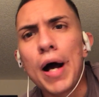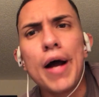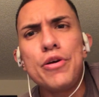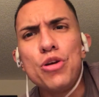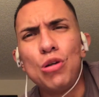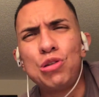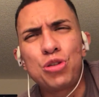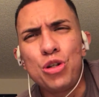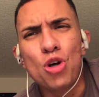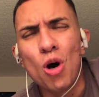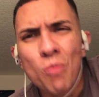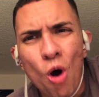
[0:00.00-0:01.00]
I usually
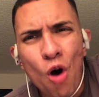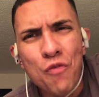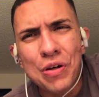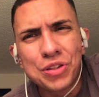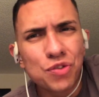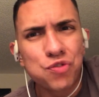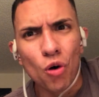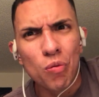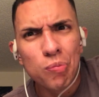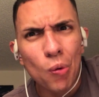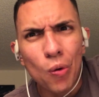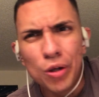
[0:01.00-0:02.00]
come off as a
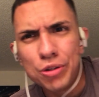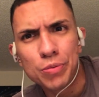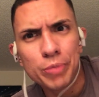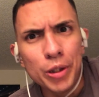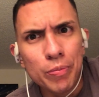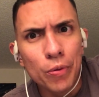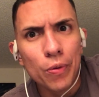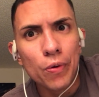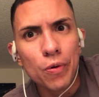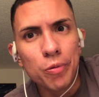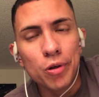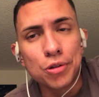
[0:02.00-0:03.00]
footboy to
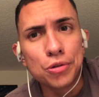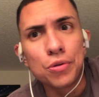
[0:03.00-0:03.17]
people because,